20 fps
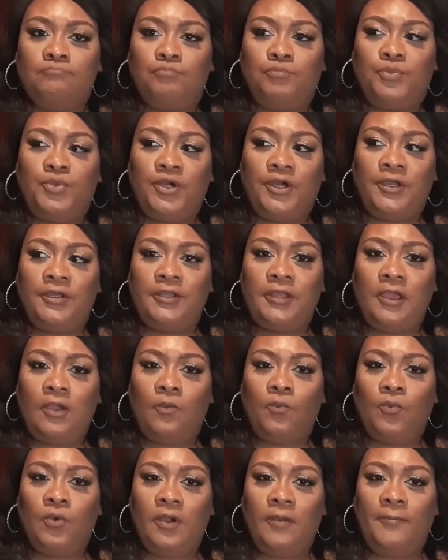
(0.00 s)
But
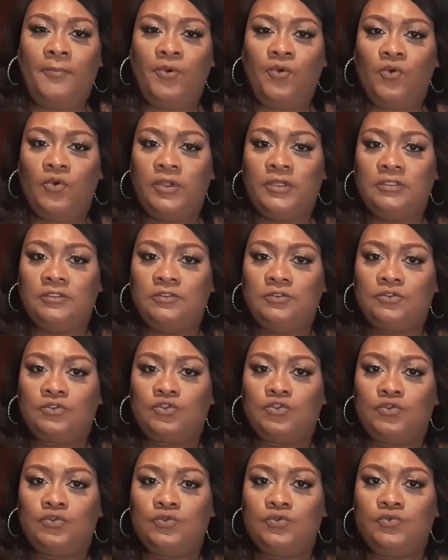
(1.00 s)
at what point
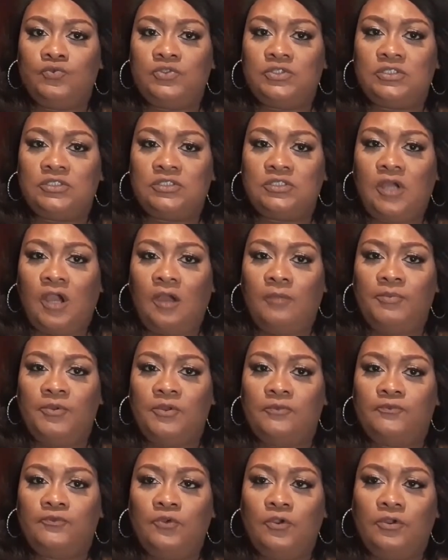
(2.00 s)
do you stop
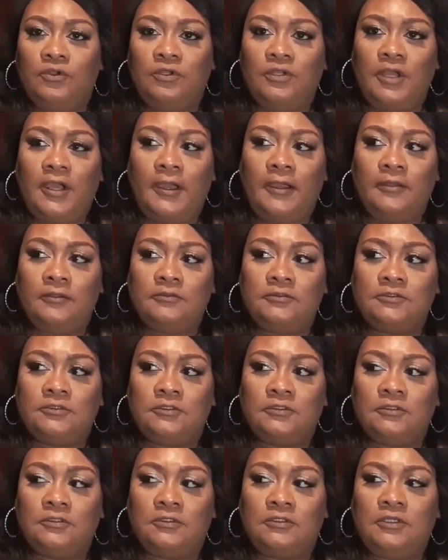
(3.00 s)
if you're not
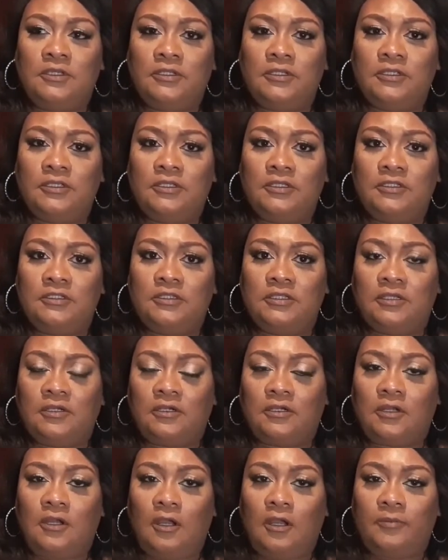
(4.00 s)
getting anything
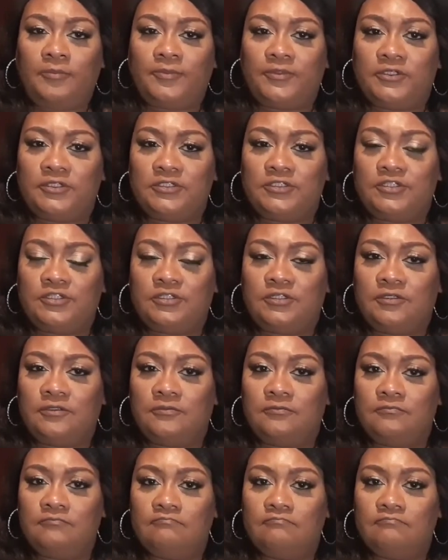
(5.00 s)
accomplished?